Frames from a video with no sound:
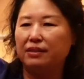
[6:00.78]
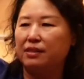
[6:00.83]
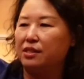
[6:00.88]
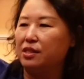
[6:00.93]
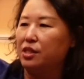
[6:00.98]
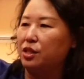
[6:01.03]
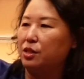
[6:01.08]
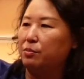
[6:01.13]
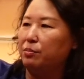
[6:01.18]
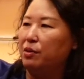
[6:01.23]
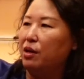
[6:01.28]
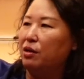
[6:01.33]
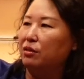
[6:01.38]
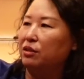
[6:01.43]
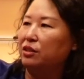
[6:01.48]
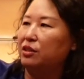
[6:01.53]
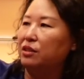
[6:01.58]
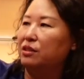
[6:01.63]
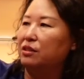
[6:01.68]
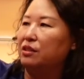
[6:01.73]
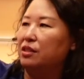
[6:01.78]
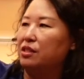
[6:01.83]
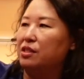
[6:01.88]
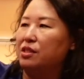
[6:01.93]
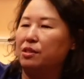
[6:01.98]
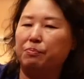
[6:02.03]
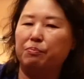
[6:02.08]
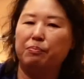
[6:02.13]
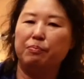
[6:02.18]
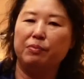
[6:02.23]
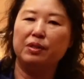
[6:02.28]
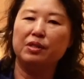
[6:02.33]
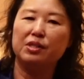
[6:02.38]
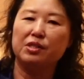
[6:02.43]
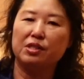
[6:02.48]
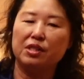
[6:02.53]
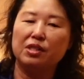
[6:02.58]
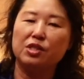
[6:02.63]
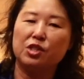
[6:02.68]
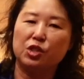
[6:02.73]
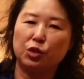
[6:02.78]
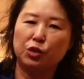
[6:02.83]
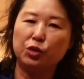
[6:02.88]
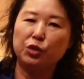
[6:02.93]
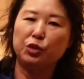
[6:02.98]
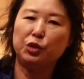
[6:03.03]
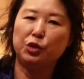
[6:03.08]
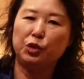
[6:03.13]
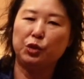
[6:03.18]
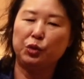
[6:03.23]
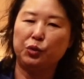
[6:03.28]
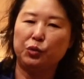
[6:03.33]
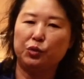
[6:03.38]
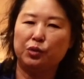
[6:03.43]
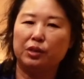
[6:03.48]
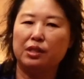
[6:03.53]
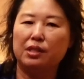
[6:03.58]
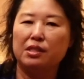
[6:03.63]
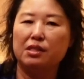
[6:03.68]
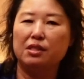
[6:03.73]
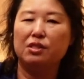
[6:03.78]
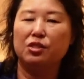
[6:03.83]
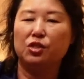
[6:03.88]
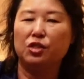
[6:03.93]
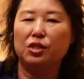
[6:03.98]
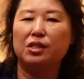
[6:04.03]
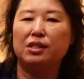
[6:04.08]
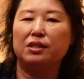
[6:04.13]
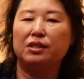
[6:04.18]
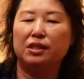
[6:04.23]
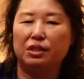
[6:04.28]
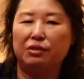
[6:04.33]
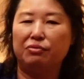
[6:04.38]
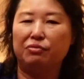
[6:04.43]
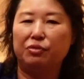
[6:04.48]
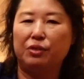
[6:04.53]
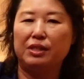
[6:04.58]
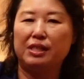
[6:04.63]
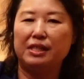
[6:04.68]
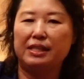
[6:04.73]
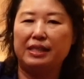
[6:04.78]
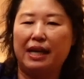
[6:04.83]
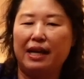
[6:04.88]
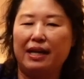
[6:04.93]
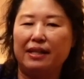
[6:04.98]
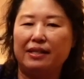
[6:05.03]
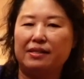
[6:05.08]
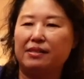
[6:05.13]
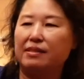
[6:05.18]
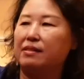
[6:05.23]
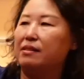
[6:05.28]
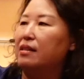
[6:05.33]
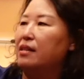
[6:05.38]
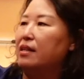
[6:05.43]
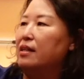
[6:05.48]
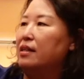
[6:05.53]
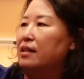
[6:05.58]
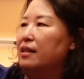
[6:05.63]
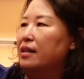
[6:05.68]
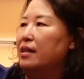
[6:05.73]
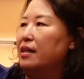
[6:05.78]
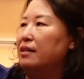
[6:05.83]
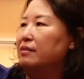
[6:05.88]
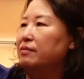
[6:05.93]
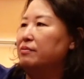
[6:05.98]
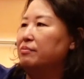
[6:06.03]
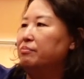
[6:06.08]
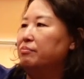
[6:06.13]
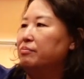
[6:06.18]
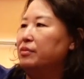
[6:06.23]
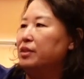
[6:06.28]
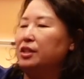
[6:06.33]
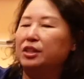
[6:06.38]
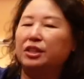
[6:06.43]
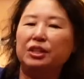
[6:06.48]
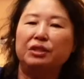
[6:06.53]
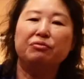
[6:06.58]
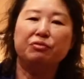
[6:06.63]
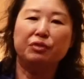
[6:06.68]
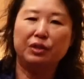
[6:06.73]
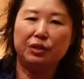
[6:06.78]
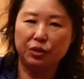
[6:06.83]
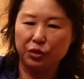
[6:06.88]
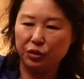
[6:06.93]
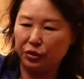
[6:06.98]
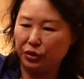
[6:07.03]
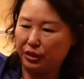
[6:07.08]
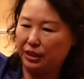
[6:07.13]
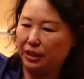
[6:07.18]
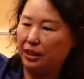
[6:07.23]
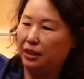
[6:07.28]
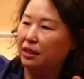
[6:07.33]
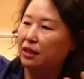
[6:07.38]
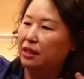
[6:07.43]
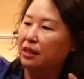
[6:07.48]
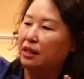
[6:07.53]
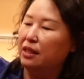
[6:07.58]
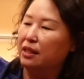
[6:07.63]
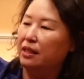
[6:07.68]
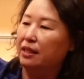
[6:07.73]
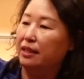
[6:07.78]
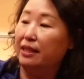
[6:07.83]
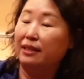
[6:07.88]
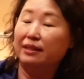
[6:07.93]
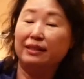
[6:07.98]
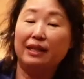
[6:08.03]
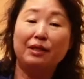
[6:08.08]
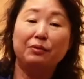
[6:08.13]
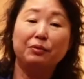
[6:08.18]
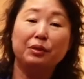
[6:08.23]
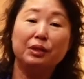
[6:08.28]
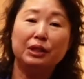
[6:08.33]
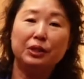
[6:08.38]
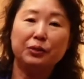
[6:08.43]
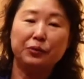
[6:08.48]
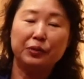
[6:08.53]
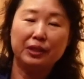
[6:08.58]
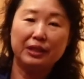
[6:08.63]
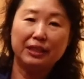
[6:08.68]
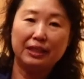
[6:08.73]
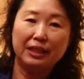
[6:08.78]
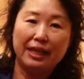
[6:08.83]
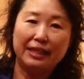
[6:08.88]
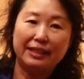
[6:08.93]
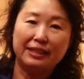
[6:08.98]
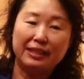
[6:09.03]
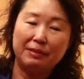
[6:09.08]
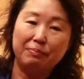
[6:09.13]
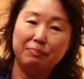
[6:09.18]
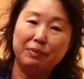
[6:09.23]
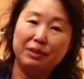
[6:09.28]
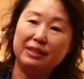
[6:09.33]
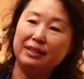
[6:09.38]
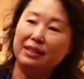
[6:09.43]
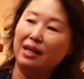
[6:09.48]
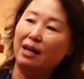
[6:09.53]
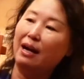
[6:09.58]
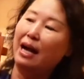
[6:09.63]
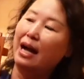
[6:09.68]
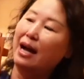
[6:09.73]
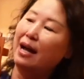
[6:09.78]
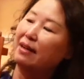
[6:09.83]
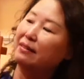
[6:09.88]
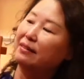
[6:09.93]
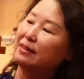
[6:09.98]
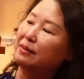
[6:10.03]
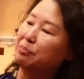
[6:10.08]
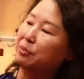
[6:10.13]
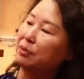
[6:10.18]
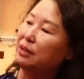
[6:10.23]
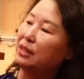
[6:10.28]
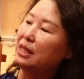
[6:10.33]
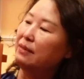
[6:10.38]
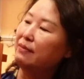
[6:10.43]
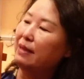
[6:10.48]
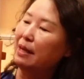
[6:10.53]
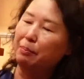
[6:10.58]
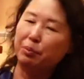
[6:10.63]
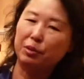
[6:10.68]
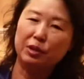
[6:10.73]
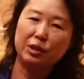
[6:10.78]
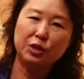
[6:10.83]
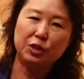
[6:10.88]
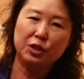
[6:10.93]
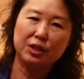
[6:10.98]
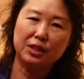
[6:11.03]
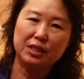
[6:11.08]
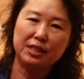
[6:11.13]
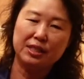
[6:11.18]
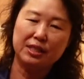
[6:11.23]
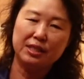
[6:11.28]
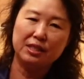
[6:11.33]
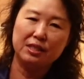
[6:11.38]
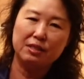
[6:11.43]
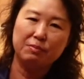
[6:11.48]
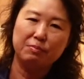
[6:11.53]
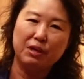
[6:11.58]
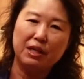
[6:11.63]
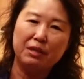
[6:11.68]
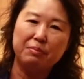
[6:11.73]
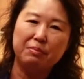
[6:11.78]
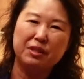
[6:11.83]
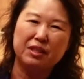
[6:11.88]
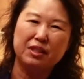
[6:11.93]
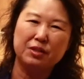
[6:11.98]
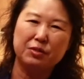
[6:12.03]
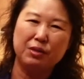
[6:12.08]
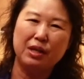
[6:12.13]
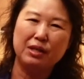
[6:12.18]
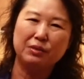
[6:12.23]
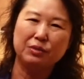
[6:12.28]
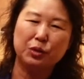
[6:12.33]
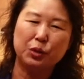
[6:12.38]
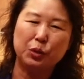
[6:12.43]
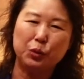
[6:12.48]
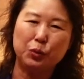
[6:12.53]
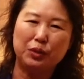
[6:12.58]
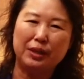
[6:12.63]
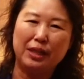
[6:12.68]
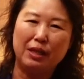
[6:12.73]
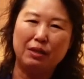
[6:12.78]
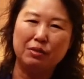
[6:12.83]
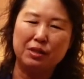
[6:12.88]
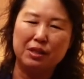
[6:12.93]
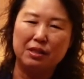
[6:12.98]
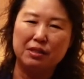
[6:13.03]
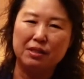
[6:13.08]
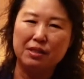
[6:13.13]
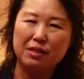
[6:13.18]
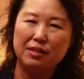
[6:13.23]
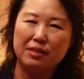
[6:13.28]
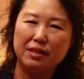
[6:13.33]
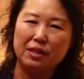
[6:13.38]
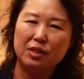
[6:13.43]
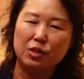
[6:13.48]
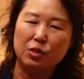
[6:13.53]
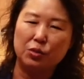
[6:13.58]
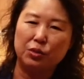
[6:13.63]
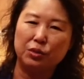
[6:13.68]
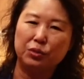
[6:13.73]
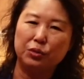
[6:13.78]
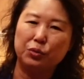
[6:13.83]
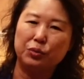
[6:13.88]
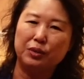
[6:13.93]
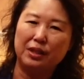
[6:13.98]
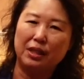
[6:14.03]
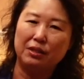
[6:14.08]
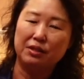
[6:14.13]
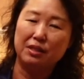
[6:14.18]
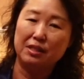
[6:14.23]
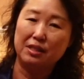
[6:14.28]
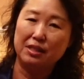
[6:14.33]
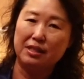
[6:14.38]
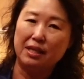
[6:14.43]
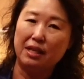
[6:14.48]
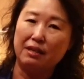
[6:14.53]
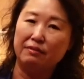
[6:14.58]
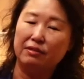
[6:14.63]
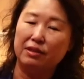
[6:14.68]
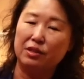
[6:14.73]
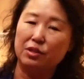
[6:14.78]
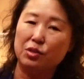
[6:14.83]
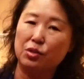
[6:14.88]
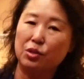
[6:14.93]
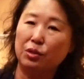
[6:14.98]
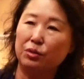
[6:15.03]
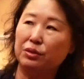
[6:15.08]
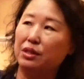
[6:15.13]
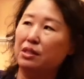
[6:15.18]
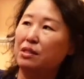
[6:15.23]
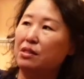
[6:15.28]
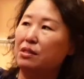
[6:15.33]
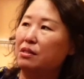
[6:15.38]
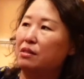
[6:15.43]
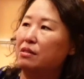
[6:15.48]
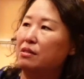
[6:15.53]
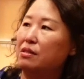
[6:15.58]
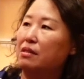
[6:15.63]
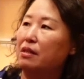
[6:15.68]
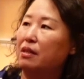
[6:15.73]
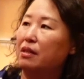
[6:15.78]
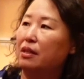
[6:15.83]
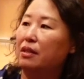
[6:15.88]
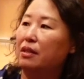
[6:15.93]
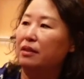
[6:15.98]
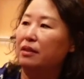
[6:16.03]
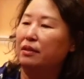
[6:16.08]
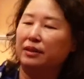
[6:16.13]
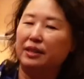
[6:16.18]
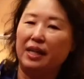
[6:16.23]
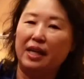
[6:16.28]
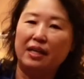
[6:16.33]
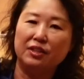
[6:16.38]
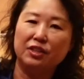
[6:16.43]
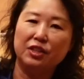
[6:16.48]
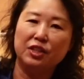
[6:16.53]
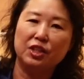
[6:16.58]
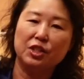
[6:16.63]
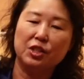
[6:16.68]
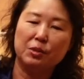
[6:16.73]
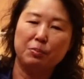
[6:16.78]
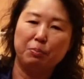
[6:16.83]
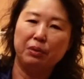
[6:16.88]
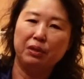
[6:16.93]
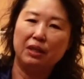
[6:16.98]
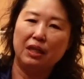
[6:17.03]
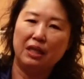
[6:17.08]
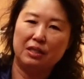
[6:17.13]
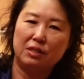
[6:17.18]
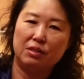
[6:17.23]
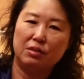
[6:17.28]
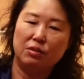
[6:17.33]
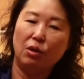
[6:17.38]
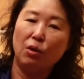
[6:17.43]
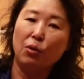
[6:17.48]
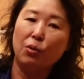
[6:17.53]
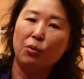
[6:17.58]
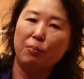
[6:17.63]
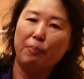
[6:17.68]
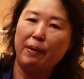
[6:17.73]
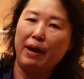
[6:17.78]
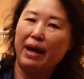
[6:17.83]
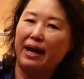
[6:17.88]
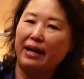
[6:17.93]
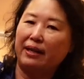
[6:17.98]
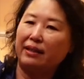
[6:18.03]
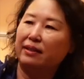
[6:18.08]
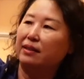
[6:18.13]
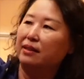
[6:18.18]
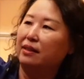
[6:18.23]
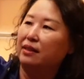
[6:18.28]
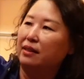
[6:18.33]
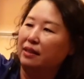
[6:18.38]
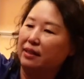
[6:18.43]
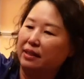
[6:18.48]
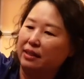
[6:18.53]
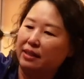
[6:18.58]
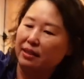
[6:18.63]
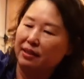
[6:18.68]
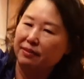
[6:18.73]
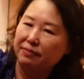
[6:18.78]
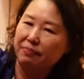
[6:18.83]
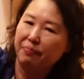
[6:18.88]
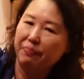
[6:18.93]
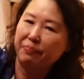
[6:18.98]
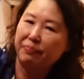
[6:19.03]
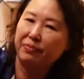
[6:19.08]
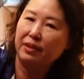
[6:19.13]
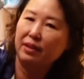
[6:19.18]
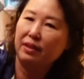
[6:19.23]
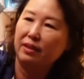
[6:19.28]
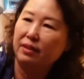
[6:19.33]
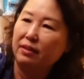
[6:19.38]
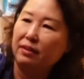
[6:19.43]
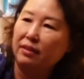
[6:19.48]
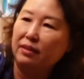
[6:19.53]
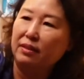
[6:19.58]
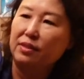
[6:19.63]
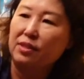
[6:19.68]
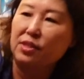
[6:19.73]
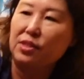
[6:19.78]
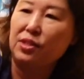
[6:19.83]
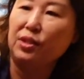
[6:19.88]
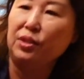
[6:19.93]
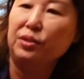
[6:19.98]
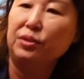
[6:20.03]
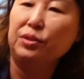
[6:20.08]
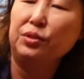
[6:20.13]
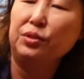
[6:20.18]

this smaller is it's good too, because it's just a different size and different look. And I really, really like it. But now I believe I purchased this maybe around 2006 or 2007. So this is 10 years plus old bag. And it still